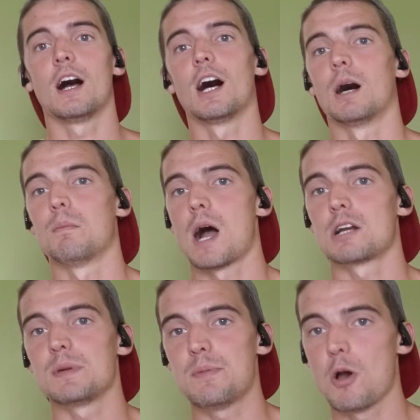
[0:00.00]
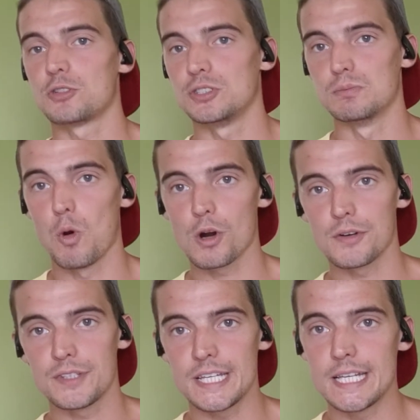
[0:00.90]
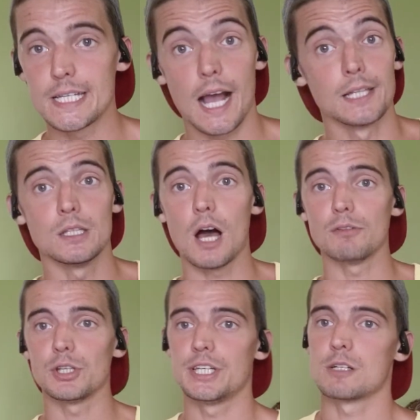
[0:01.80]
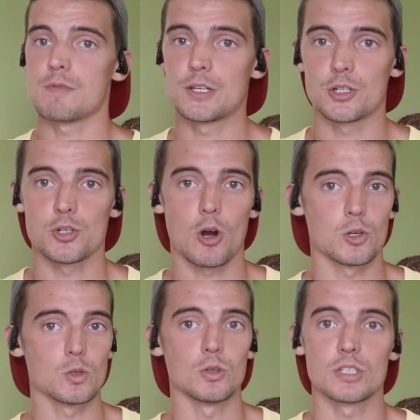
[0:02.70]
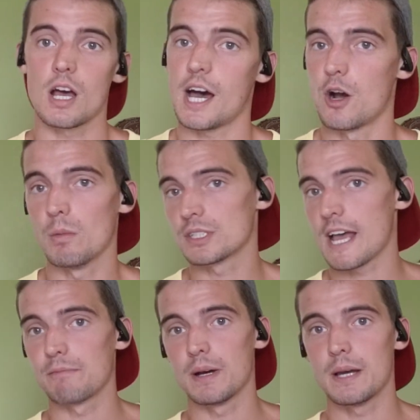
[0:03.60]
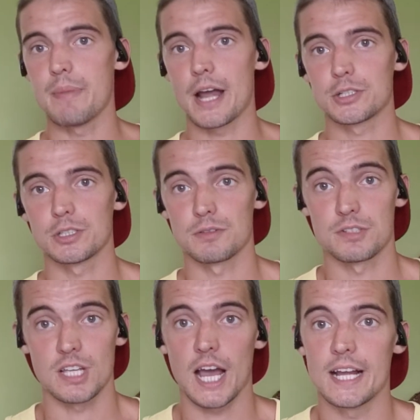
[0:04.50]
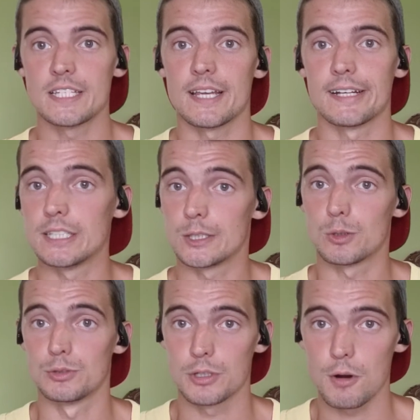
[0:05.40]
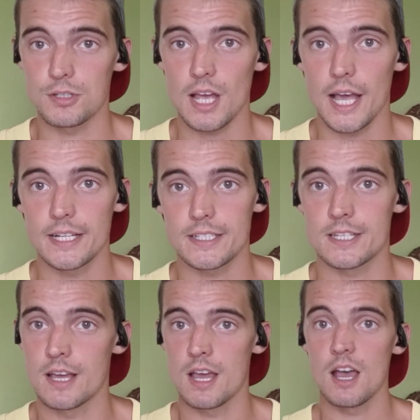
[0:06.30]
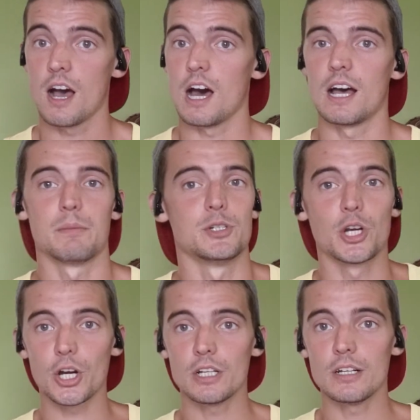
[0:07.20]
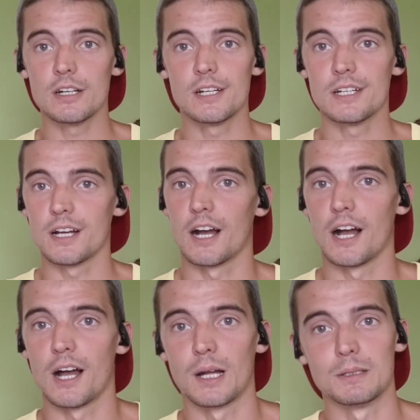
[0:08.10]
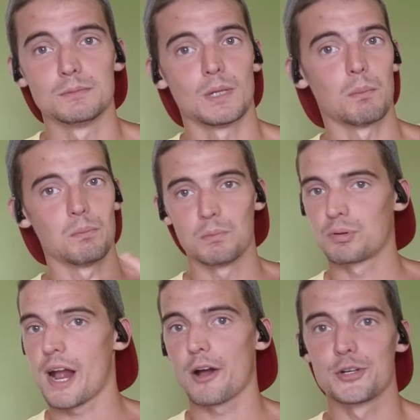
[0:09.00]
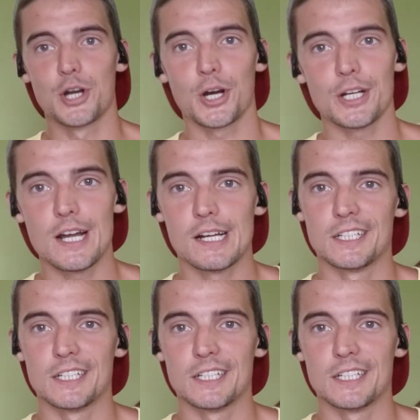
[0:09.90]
I'm going to be posting more of these. I love looking at research articles. I almost have my bachelor's of science in clinical neuroscience. I'm a nerd, a proud nerd.